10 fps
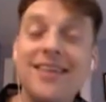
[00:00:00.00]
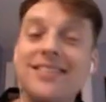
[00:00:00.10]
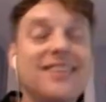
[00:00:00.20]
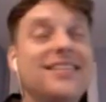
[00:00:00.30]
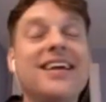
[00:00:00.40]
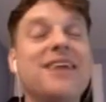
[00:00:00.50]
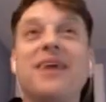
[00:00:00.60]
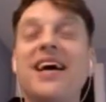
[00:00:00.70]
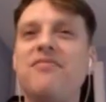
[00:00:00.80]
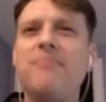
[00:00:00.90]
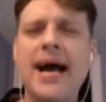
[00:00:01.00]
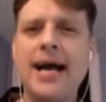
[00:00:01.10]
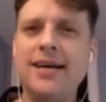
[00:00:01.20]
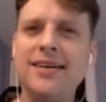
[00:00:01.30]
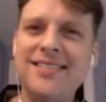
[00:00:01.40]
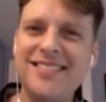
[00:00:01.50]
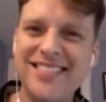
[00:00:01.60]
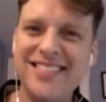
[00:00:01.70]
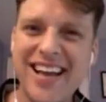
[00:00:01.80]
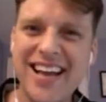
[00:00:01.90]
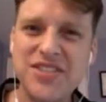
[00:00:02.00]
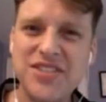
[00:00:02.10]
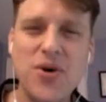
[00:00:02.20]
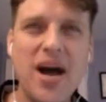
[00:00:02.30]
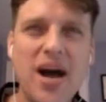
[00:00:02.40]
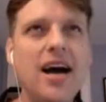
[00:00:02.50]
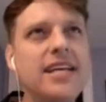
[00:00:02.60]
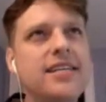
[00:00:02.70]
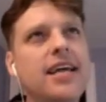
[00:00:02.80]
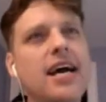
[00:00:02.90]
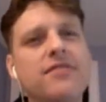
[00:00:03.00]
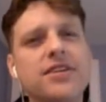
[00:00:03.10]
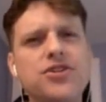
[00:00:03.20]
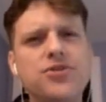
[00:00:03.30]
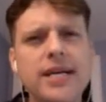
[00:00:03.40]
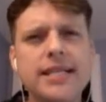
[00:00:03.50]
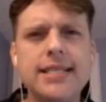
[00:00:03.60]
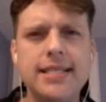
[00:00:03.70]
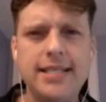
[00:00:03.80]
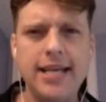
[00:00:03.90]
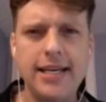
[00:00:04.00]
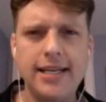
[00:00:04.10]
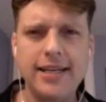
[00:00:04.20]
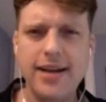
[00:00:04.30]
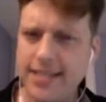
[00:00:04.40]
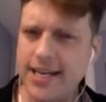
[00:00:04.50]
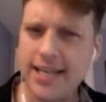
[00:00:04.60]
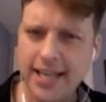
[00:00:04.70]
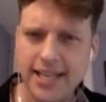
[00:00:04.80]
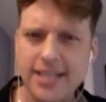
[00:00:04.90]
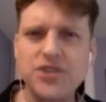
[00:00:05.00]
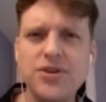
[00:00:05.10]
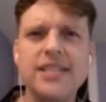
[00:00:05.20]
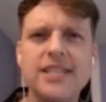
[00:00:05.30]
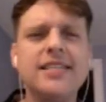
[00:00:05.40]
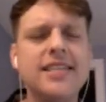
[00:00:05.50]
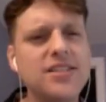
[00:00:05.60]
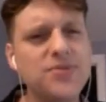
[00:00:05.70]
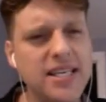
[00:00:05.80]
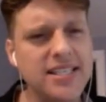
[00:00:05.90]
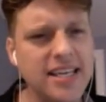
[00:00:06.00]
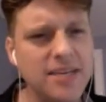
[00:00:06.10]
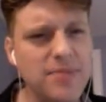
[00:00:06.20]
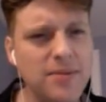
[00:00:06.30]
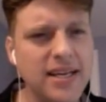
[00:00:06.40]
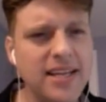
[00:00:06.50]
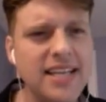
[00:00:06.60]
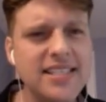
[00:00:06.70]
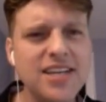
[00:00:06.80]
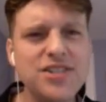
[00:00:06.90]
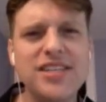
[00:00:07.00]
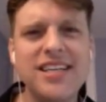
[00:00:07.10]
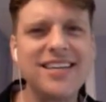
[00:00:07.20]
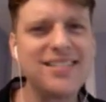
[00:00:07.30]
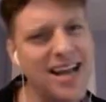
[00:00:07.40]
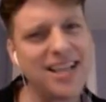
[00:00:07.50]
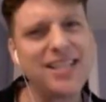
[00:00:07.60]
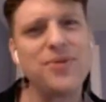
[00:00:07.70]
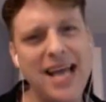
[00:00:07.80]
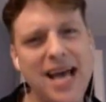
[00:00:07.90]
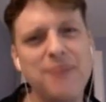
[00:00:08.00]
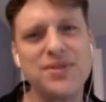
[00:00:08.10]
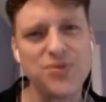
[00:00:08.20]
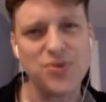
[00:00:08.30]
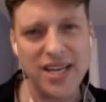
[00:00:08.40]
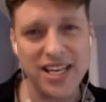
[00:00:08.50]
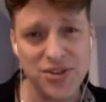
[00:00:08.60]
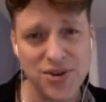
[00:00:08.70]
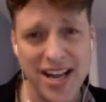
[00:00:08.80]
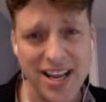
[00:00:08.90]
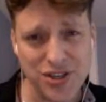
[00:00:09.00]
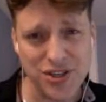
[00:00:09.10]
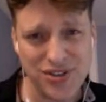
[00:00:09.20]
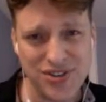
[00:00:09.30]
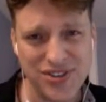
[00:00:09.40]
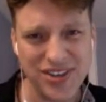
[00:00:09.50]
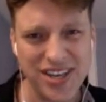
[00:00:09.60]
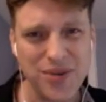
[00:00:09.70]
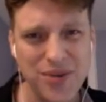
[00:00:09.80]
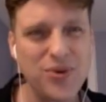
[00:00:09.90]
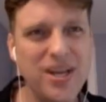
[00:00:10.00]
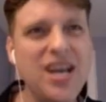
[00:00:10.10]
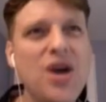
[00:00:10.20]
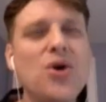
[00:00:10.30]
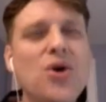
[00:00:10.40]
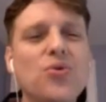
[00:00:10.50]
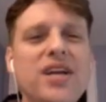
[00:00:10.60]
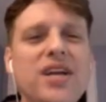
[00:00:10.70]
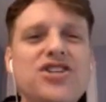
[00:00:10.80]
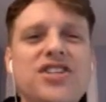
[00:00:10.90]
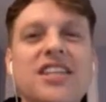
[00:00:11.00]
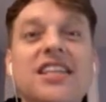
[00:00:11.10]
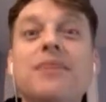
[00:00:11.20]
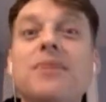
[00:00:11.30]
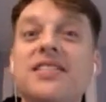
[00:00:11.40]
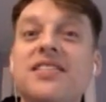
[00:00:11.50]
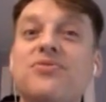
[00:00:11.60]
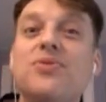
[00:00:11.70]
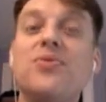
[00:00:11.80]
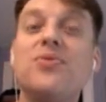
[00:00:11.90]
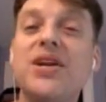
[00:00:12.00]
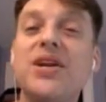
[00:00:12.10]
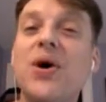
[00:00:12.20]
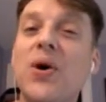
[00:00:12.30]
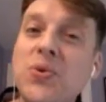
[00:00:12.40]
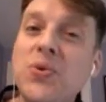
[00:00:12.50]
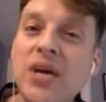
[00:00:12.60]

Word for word: suddenly i'm kind of back Okay, so I got into kind of a trancy state. I tend to get into trancy states when I sing in public, and that's actually exactly what happens when we get to our edges. Okay, when we reach the limits of what we know